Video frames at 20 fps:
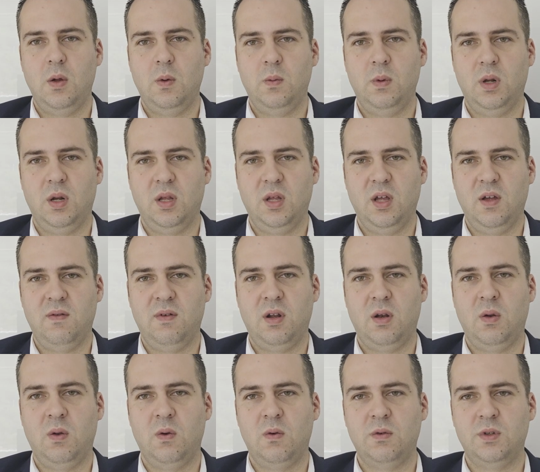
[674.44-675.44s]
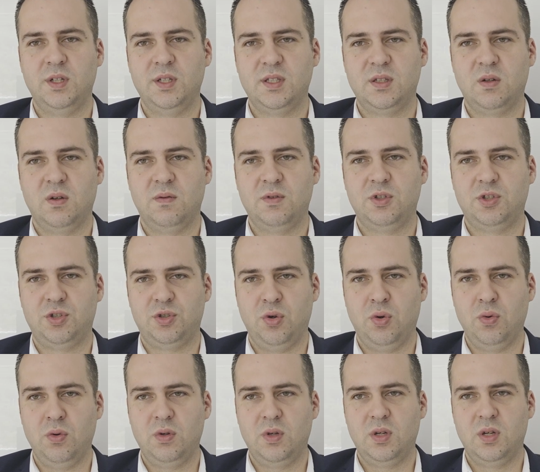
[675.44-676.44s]
will have a low risk of
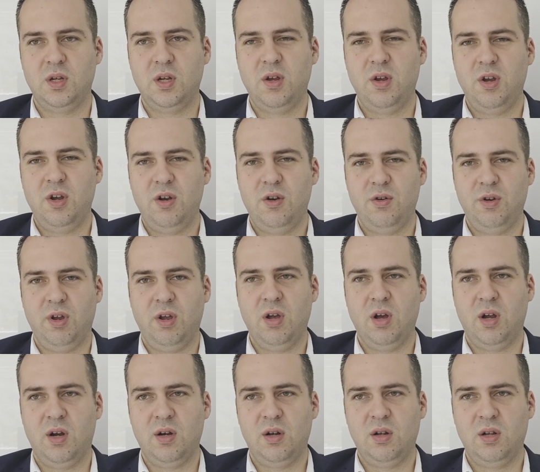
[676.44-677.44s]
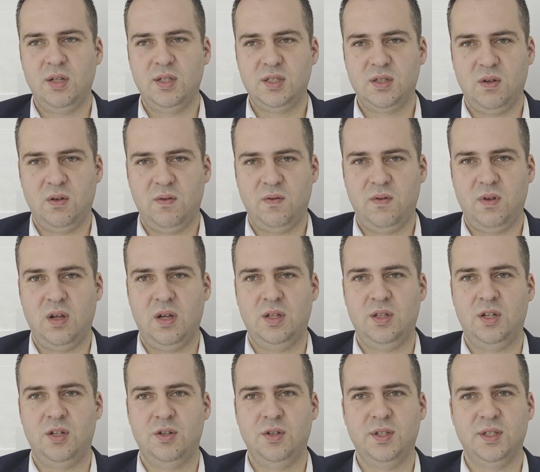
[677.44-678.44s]
stroke, regardless of
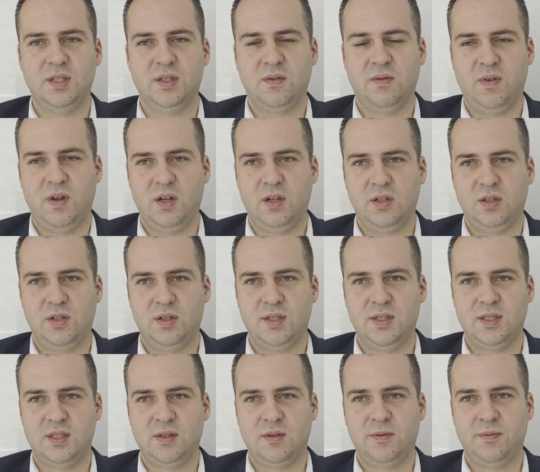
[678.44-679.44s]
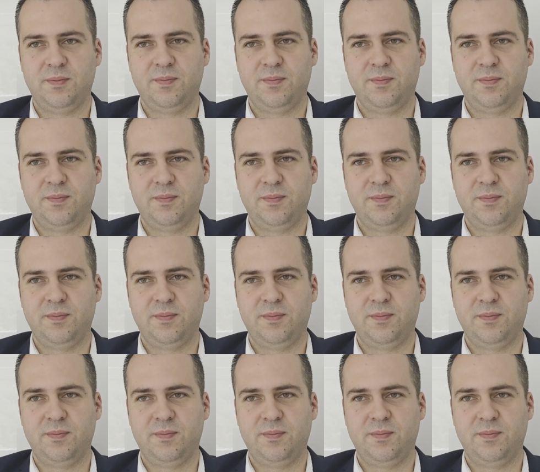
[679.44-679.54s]
other risk factors.